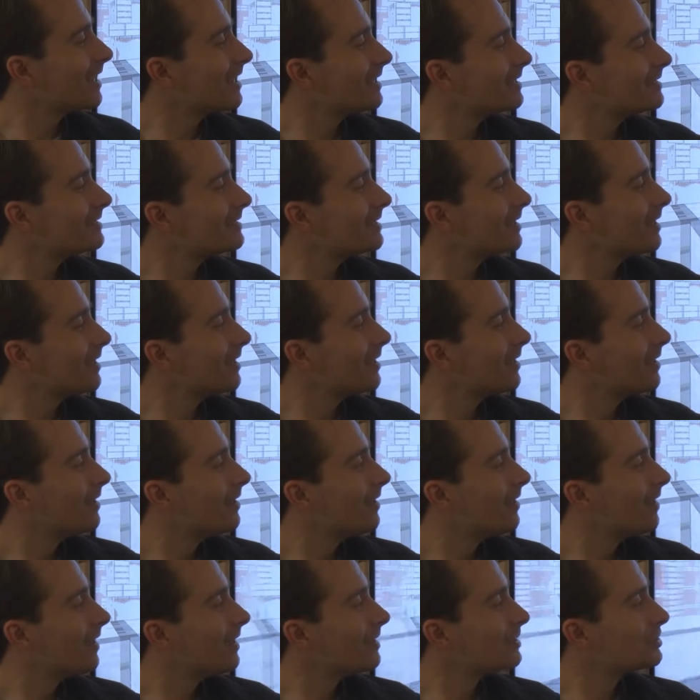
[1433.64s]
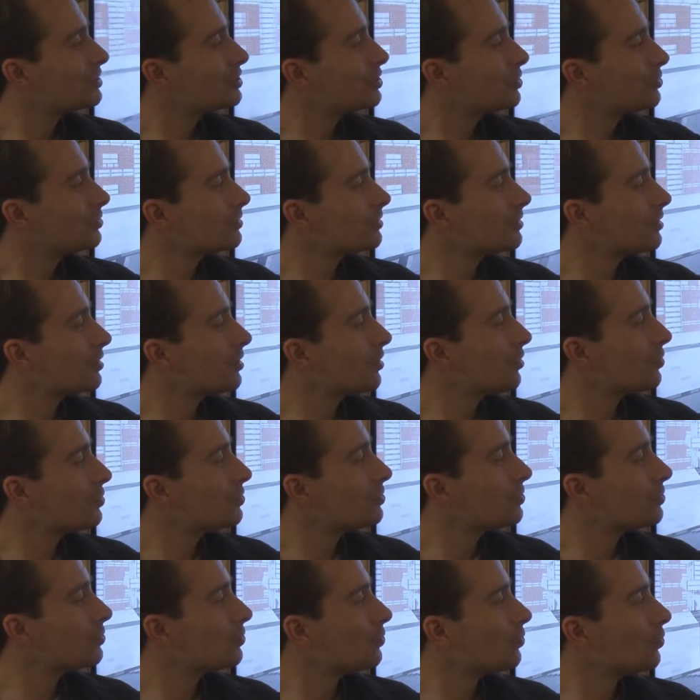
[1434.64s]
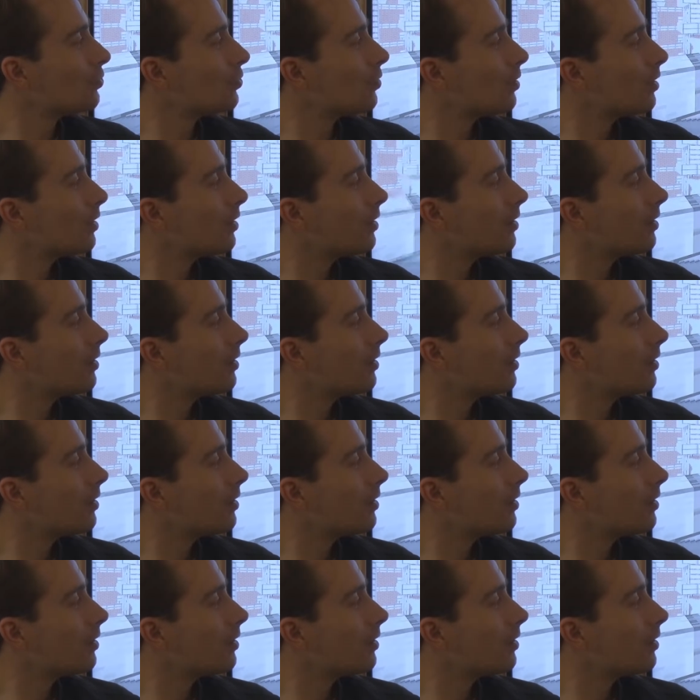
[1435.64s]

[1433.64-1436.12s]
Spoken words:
case, I shouldn't go to